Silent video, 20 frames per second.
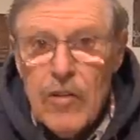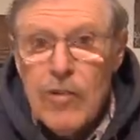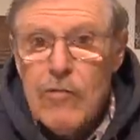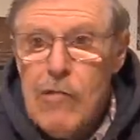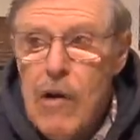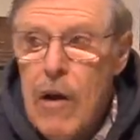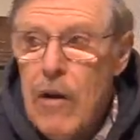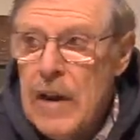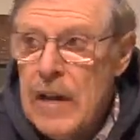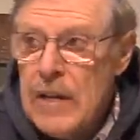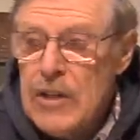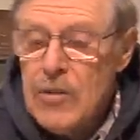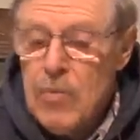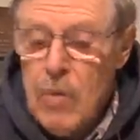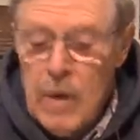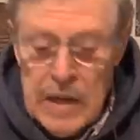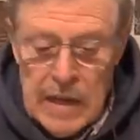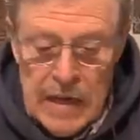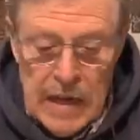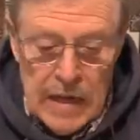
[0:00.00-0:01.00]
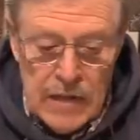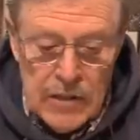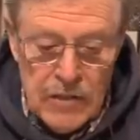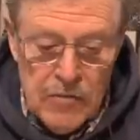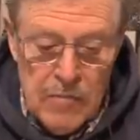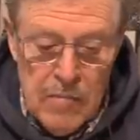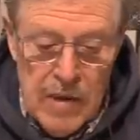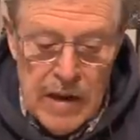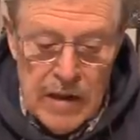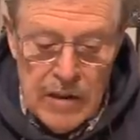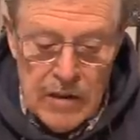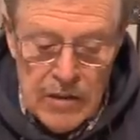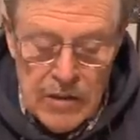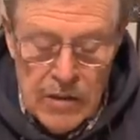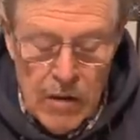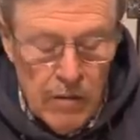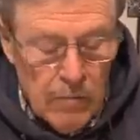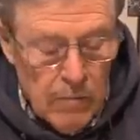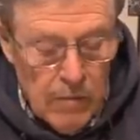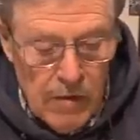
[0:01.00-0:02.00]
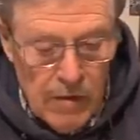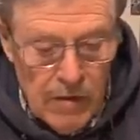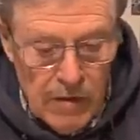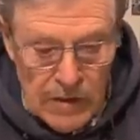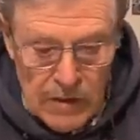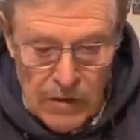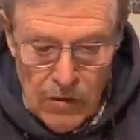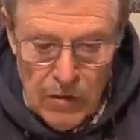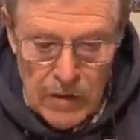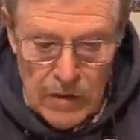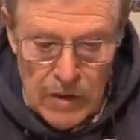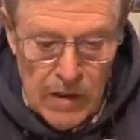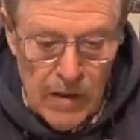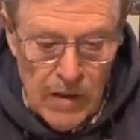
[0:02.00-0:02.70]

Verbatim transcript: Grant has 20 gallons of maggots, my God.